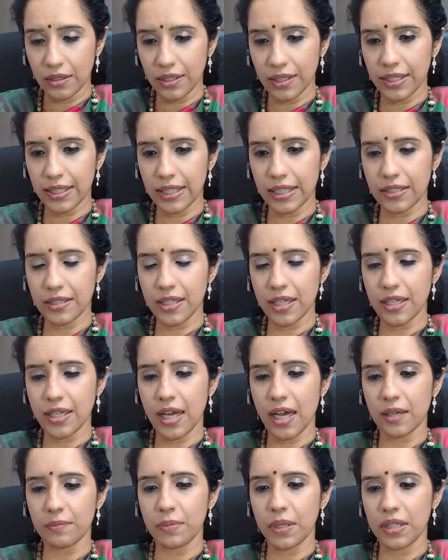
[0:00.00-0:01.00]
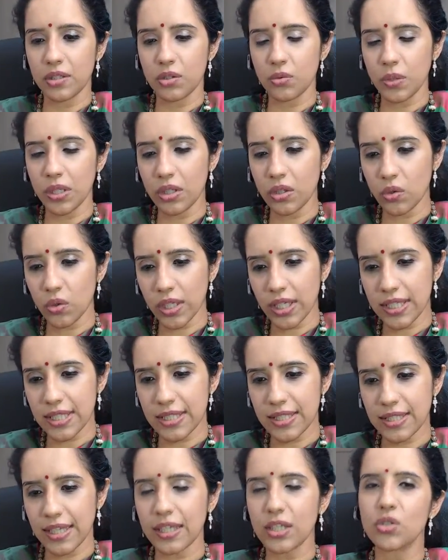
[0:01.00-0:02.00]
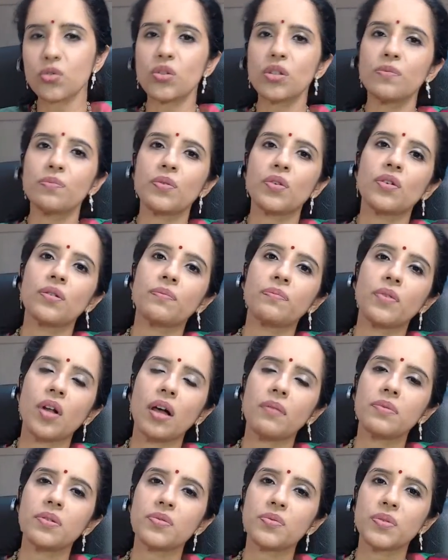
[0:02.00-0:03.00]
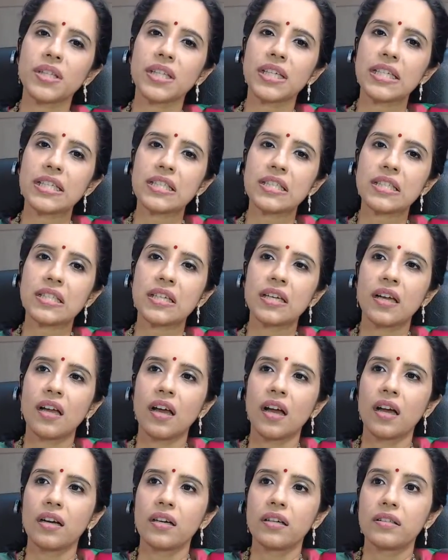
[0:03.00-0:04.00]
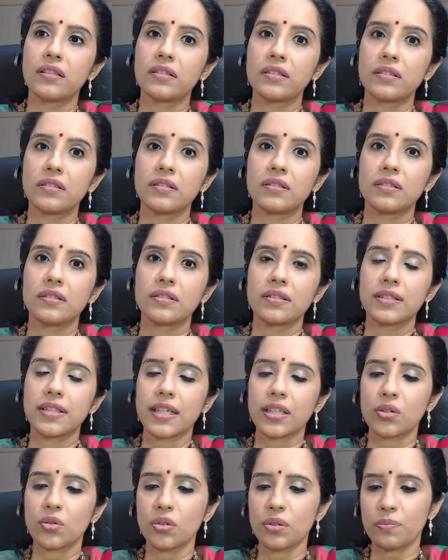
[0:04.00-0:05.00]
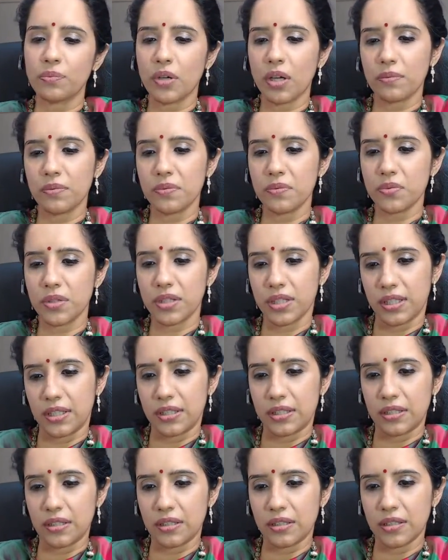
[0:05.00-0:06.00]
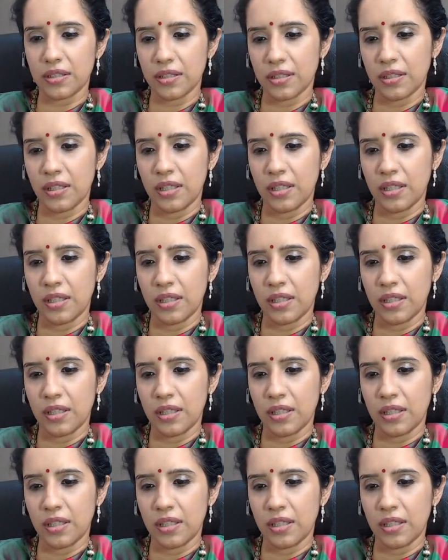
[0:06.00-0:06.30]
Nagpal. Do we look at sexual problems with these? Sexual problems with these.